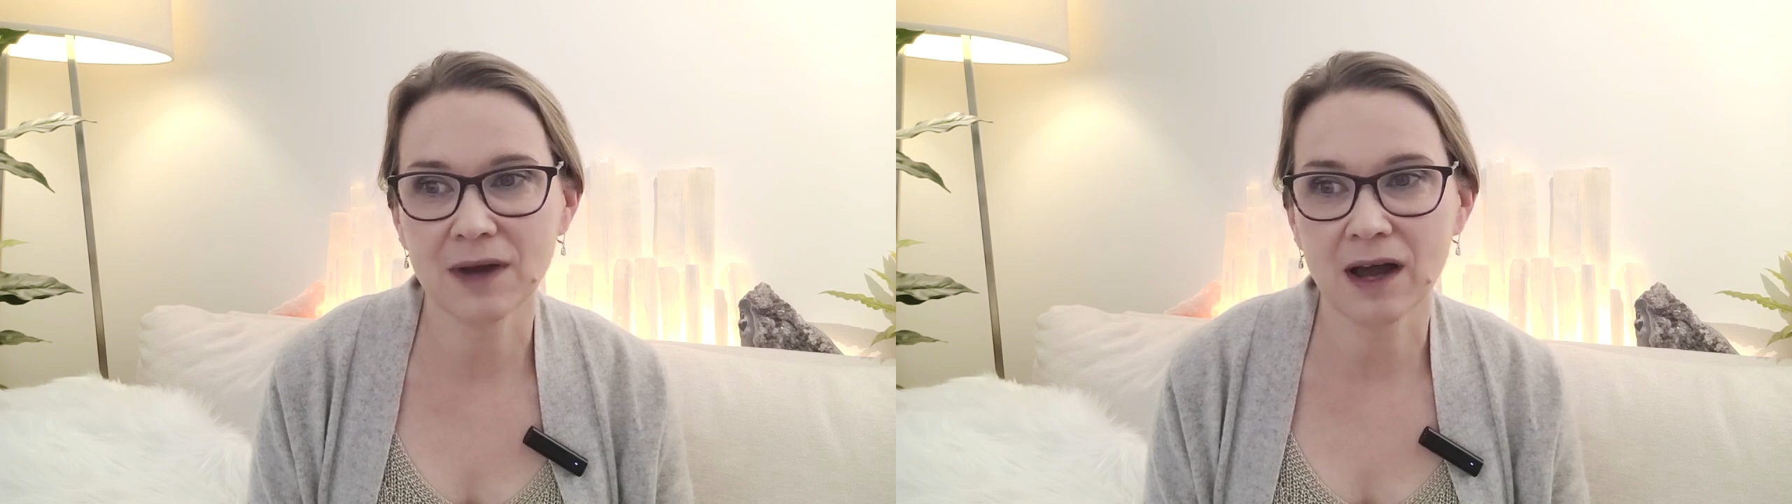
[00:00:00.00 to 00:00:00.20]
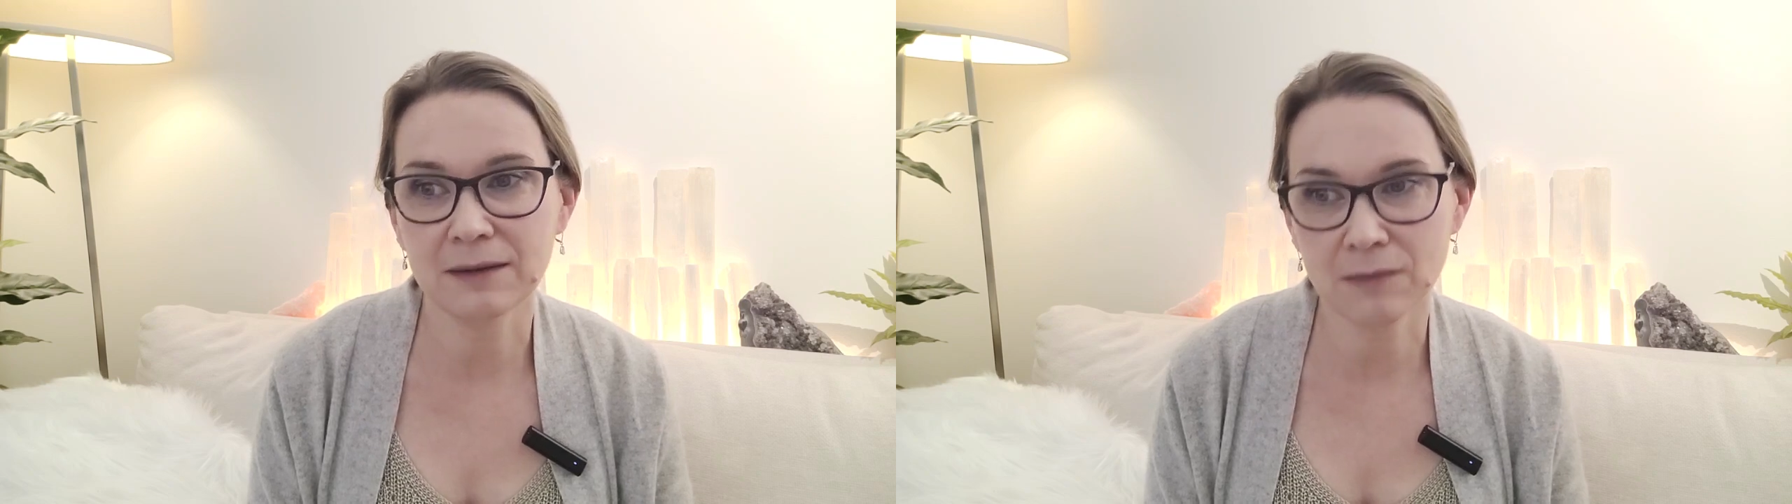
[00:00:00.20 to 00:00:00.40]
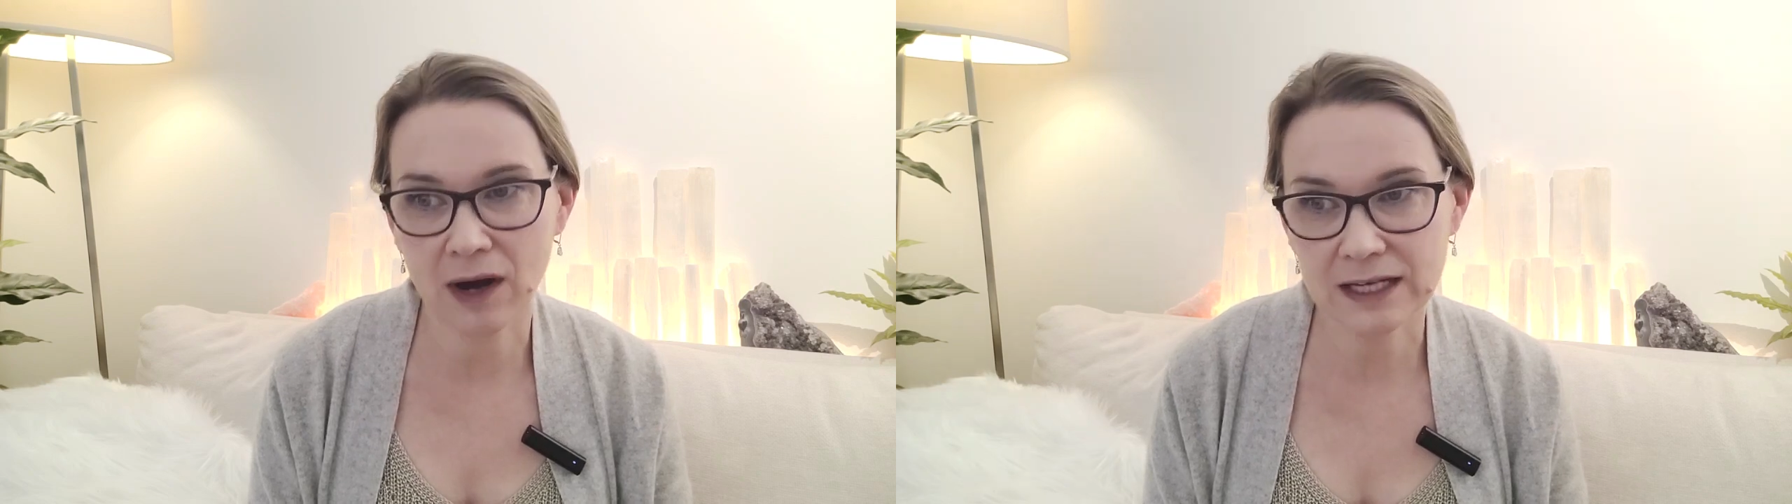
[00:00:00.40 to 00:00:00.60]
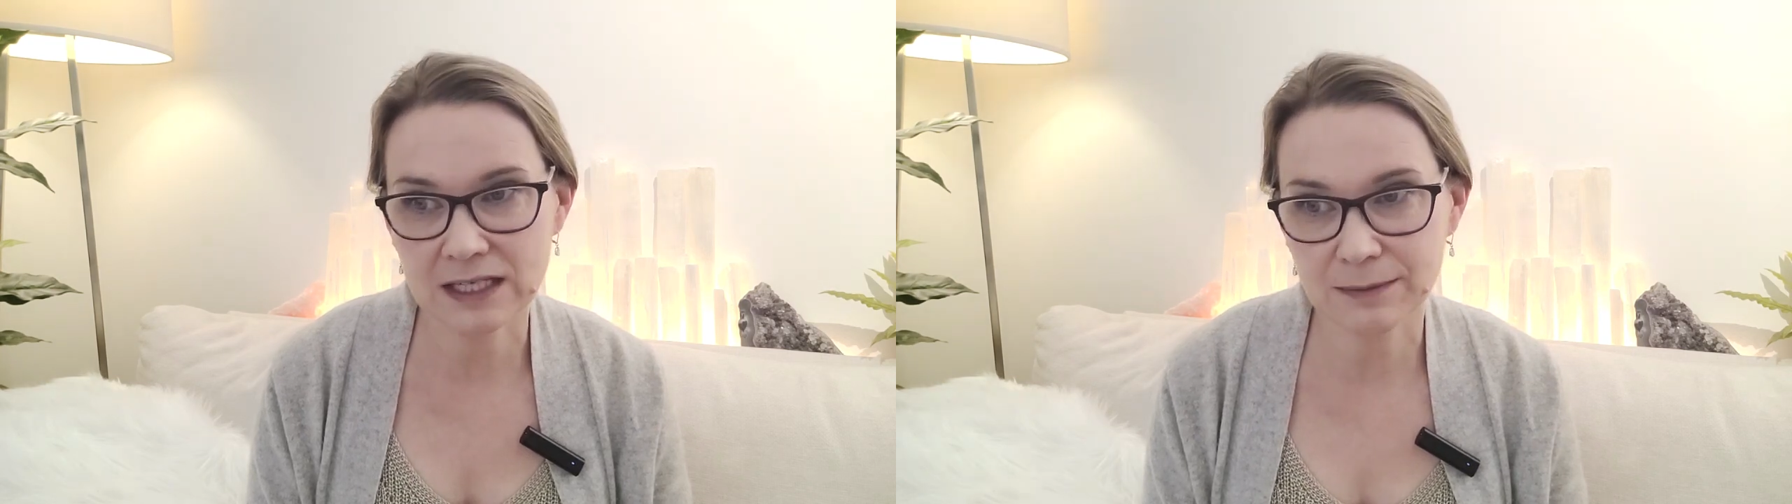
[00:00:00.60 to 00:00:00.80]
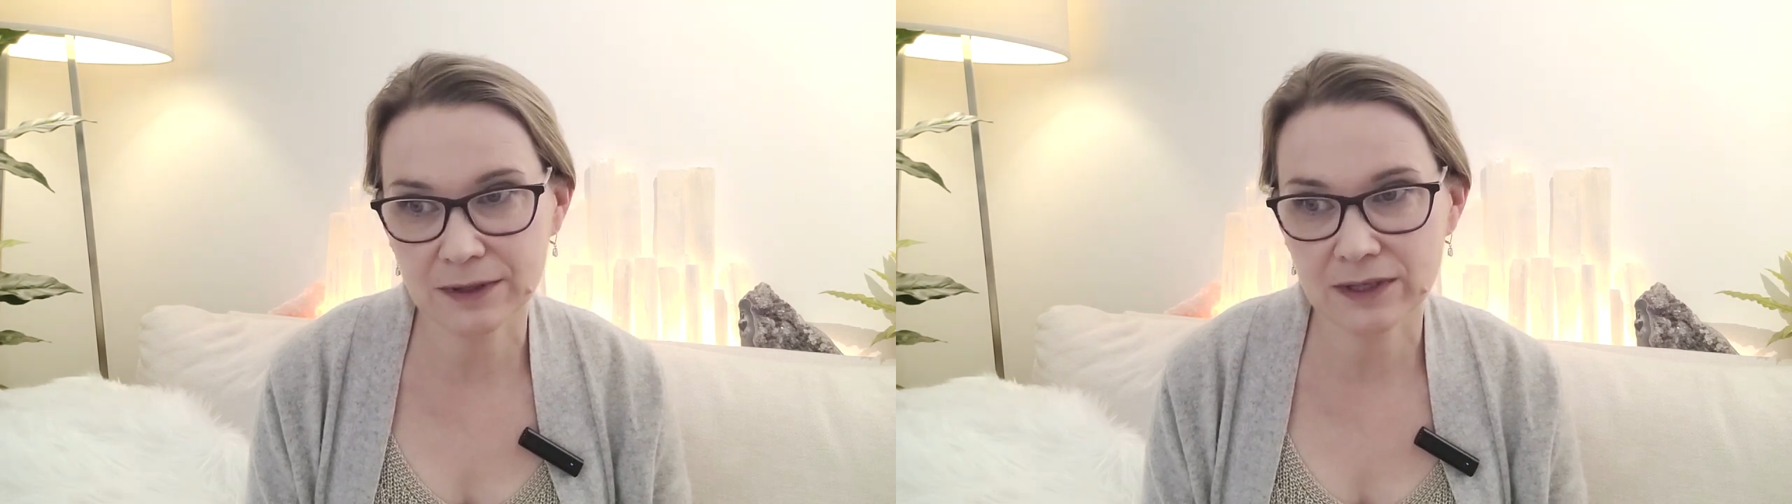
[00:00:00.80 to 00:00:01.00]
In my
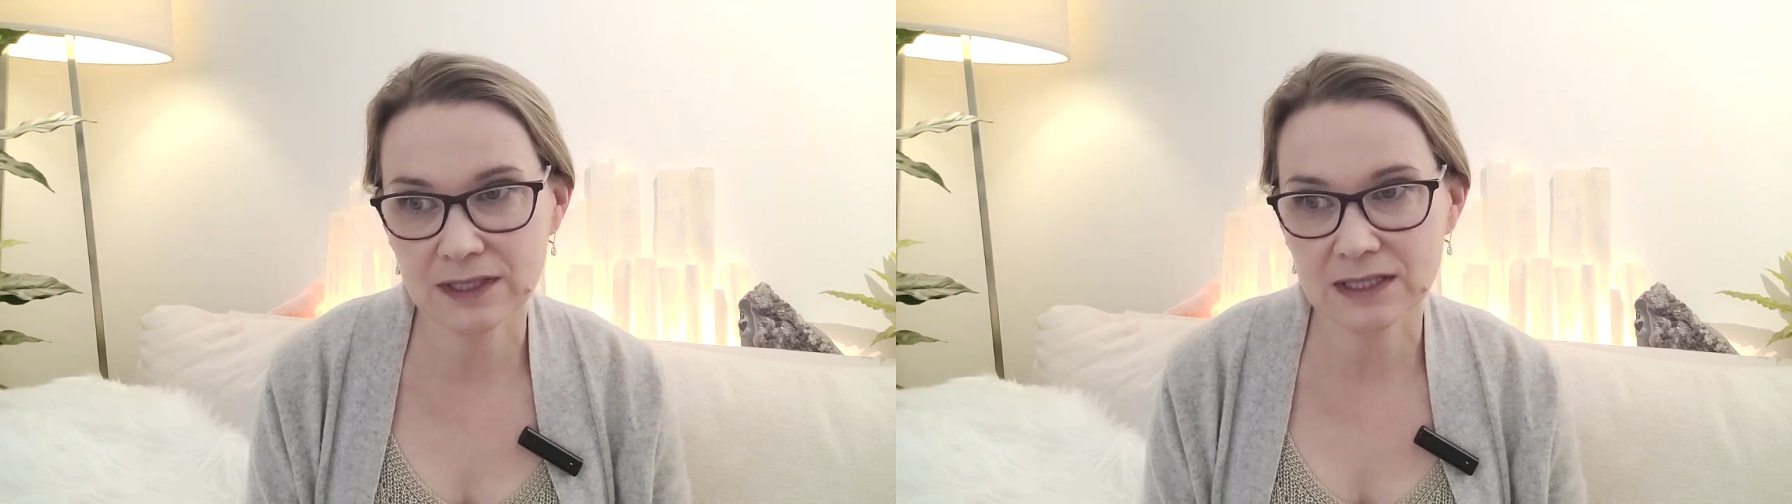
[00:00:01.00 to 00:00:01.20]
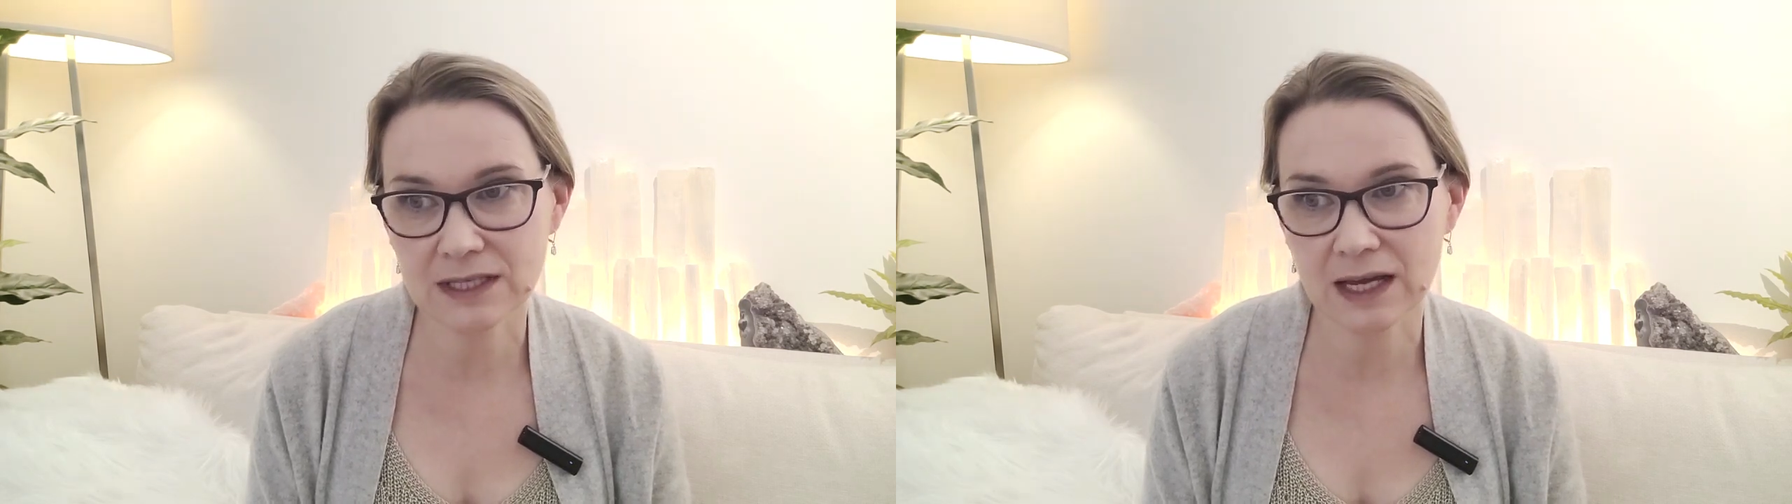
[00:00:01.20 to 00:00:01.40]
experience